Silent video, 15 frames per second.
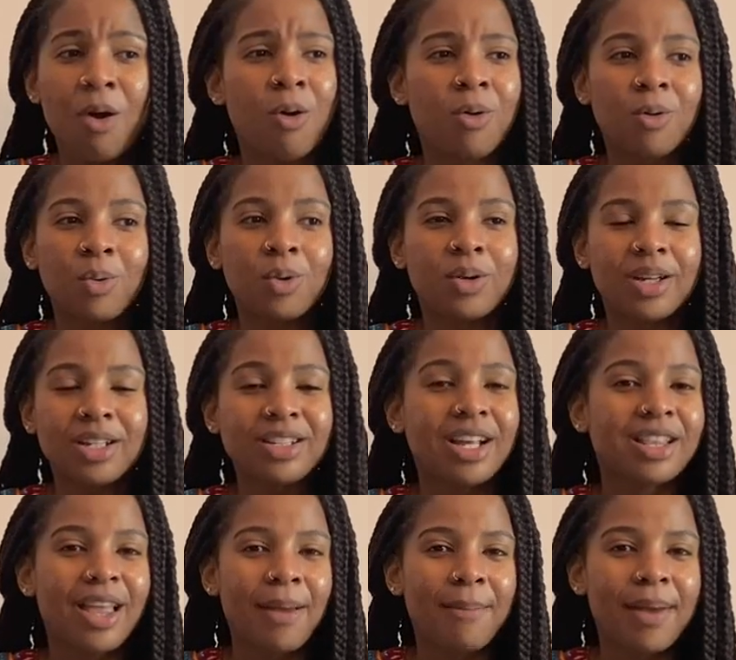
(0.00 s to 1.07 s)
oh, it's
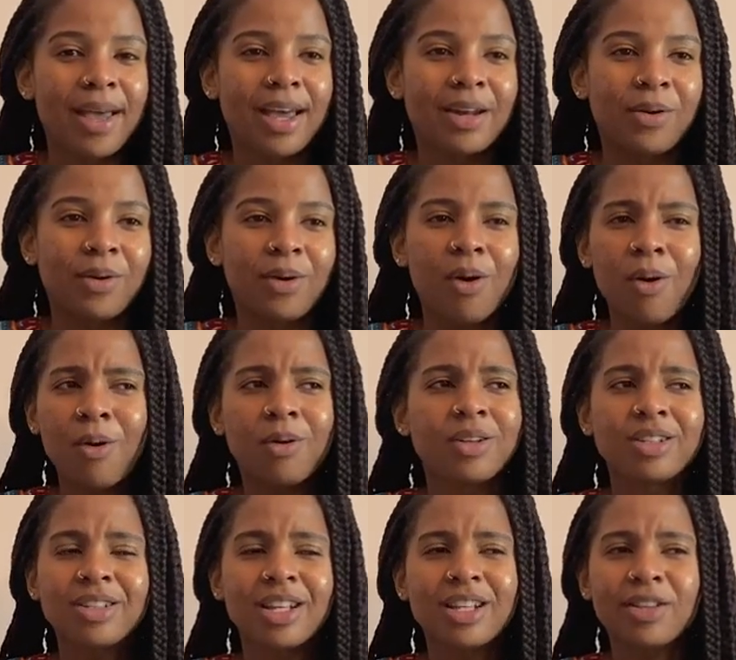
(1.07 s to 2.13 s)
not that bad, or oh,
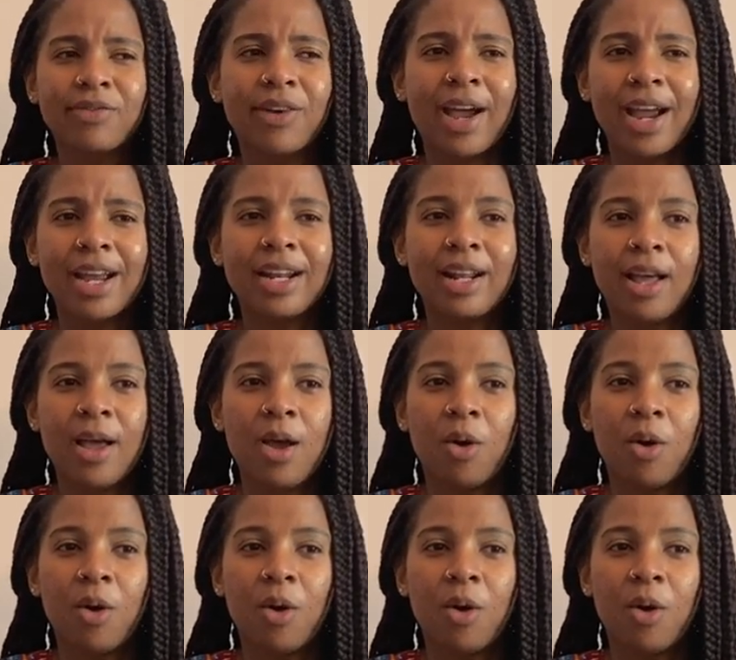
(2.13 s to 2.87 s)
it's fine,